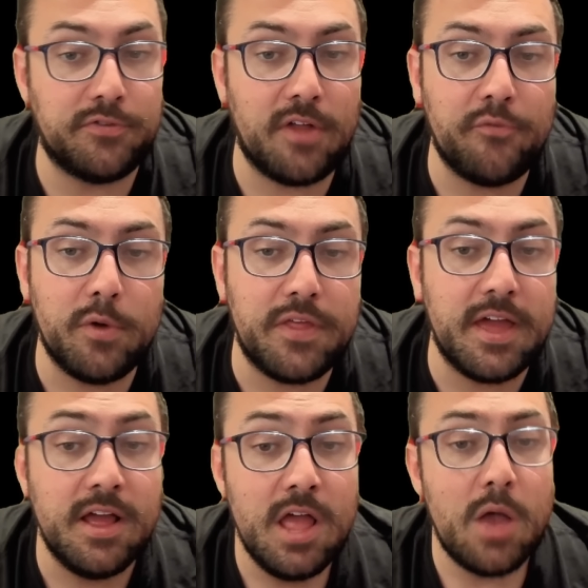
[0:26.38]
stuff with
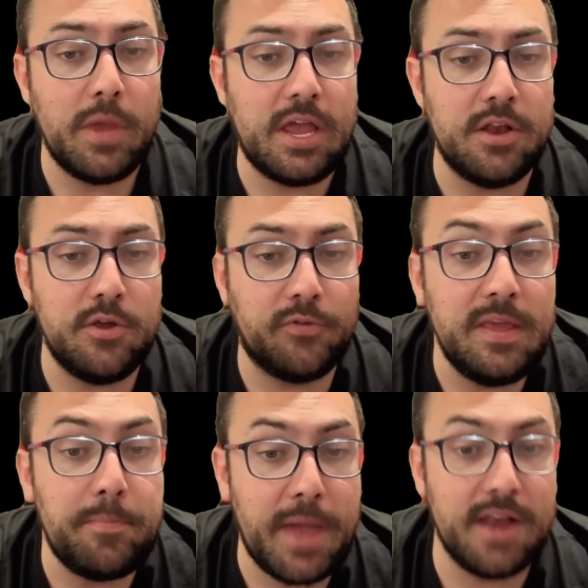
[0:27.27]
it. We can use
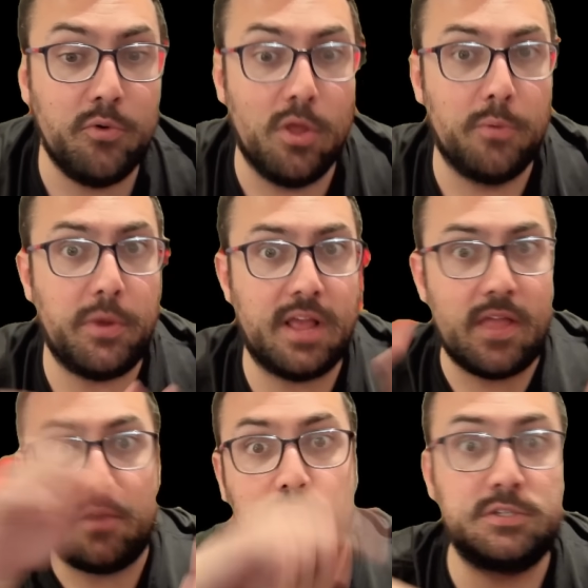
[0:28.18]
the pen tool and we can
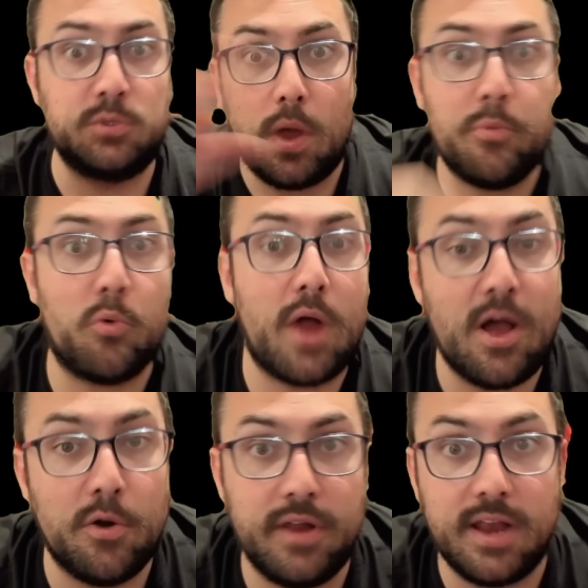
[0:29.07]
like swipe
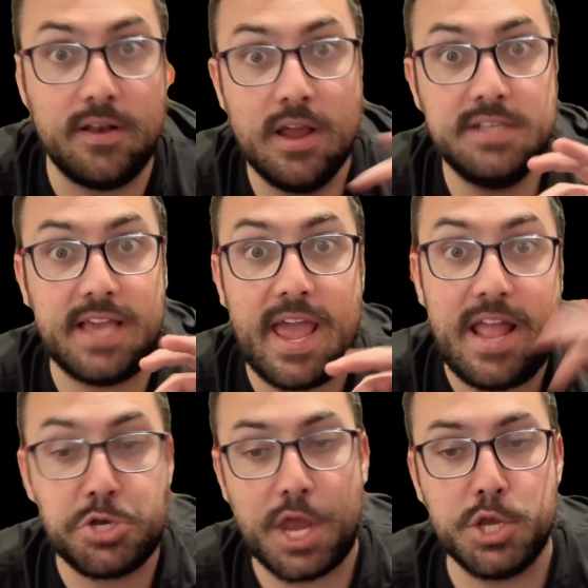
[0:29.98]
around and say,
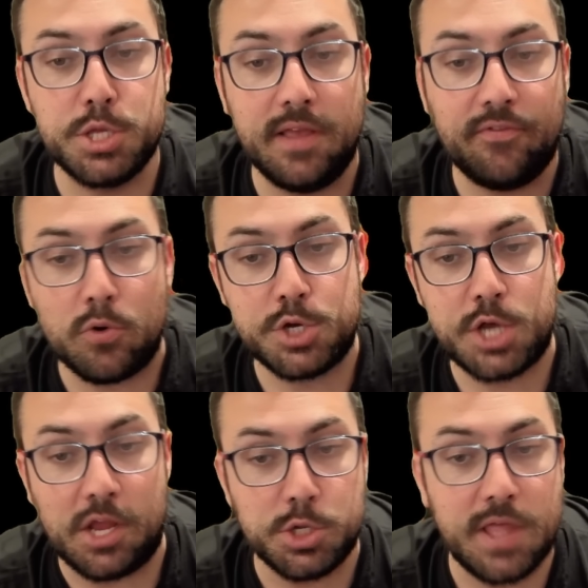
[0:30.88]
Hey, change this or
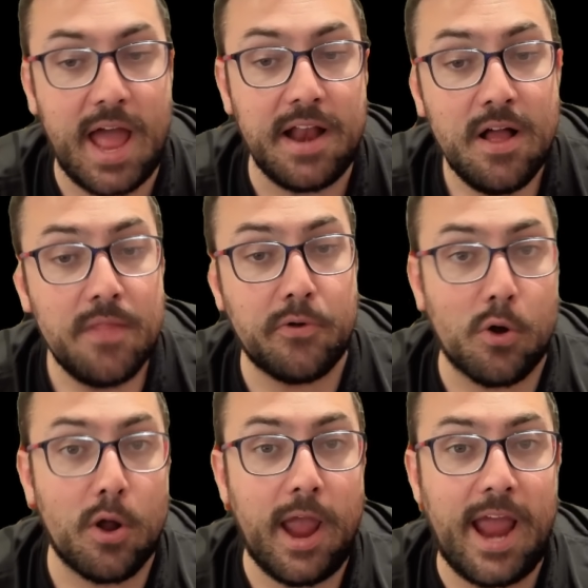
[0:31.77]
change that.
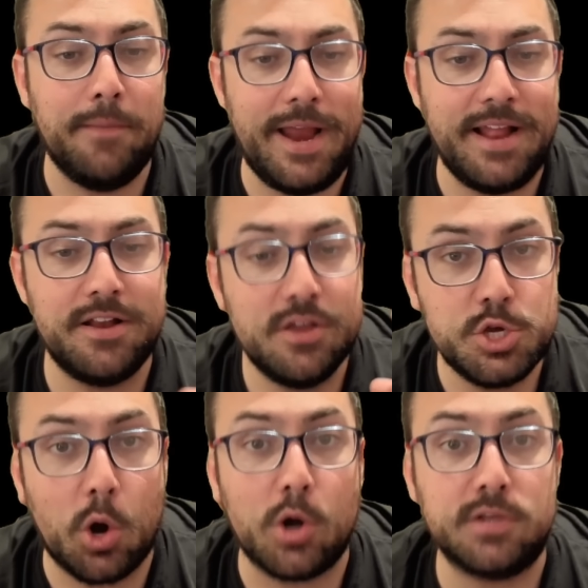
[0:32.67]
There are animated
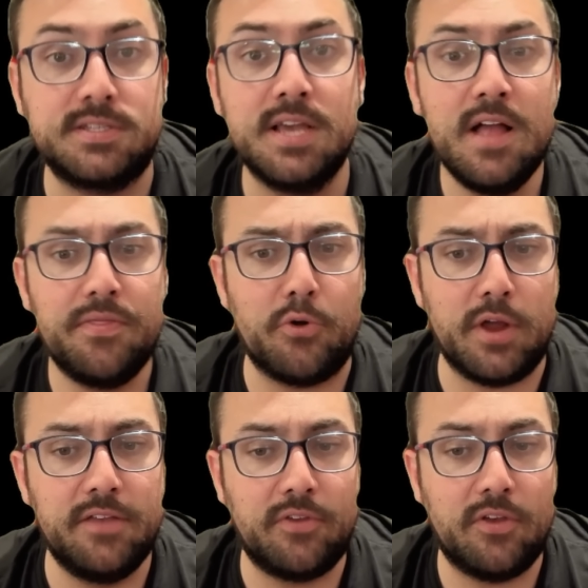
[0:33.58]
charts. There
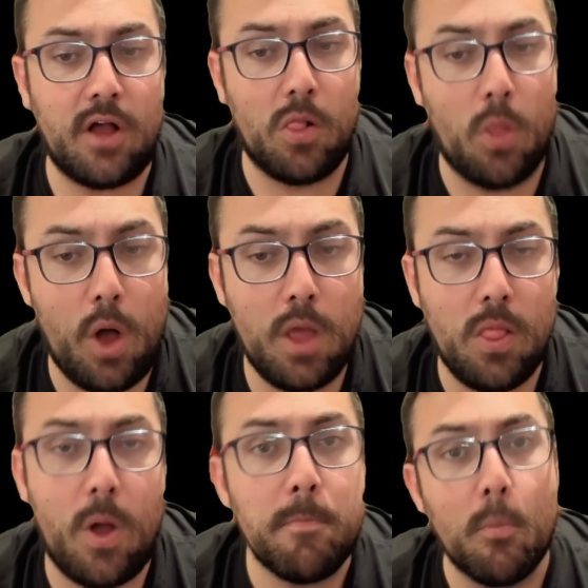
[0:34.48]
is a lot,
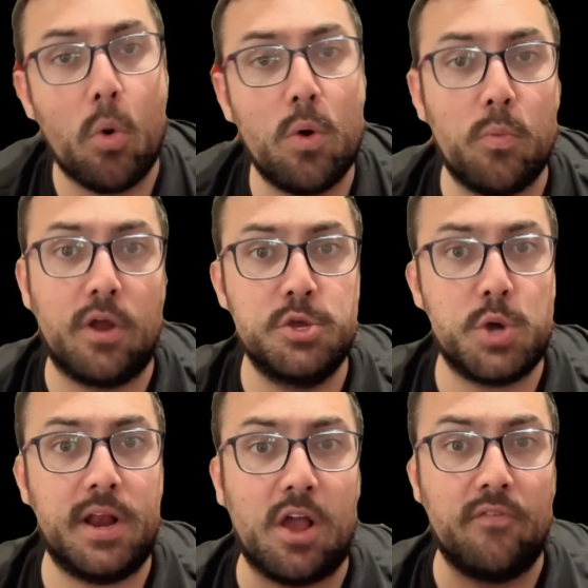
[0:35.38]
lot more. We're going to
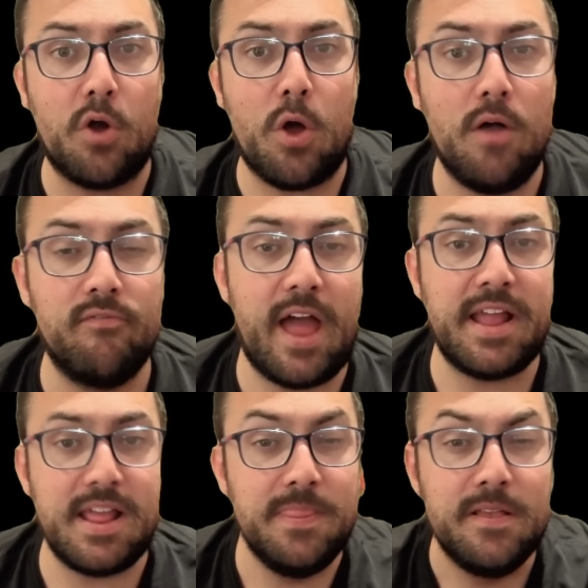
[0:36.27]
try to cover all
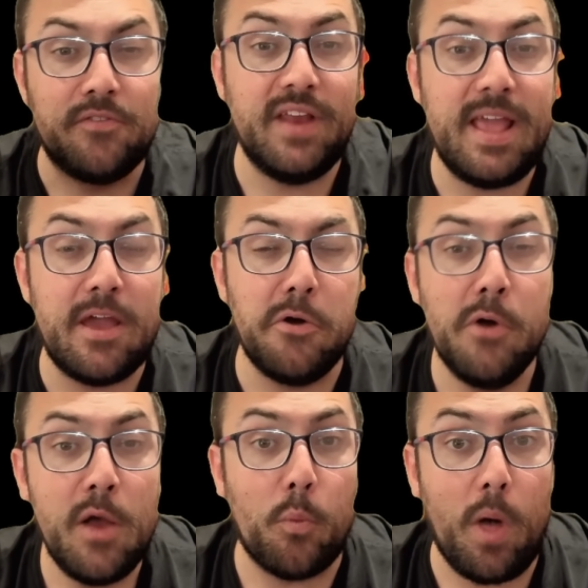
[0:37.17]
that in this
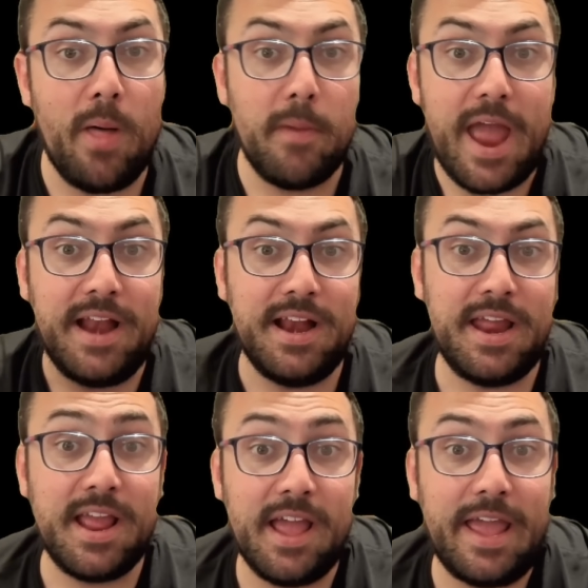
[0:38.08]
video while
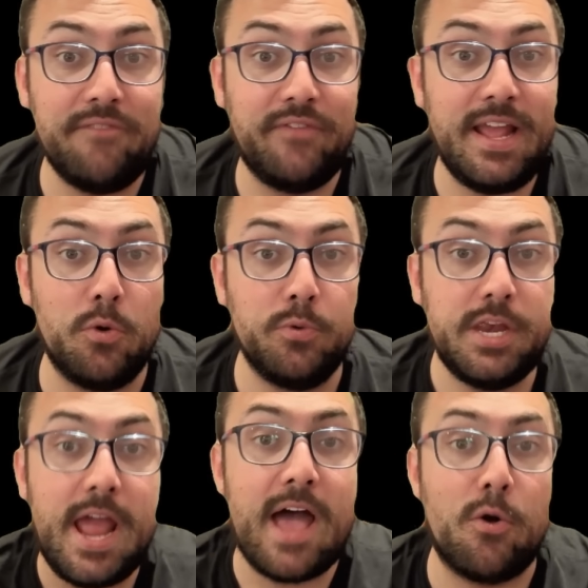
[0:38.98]
editing a video
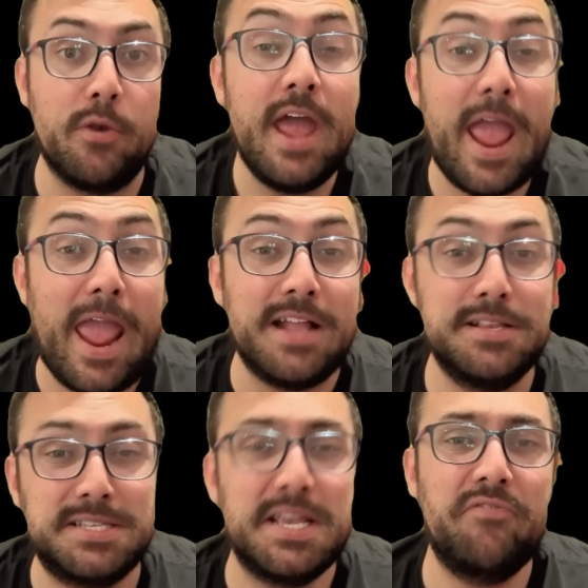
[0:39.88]
down
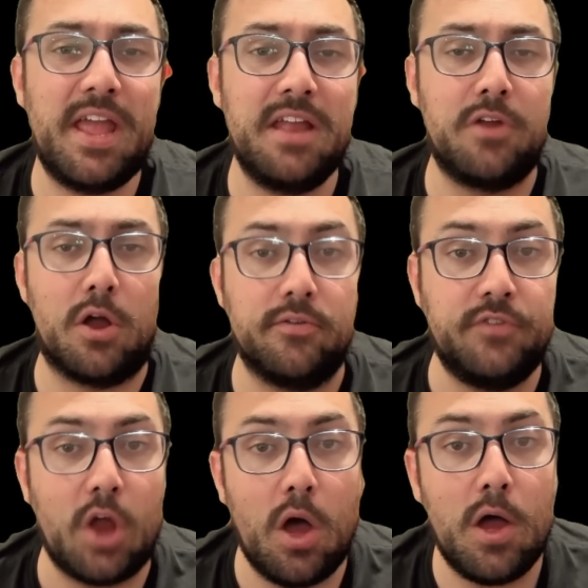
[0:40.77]
and saving a ton
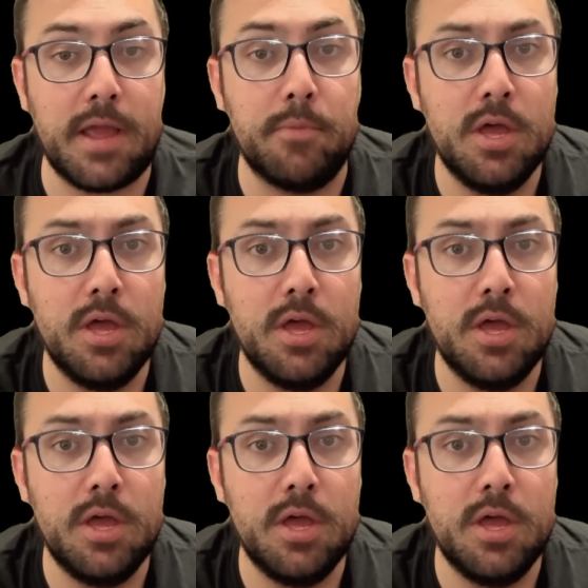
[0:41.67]
of time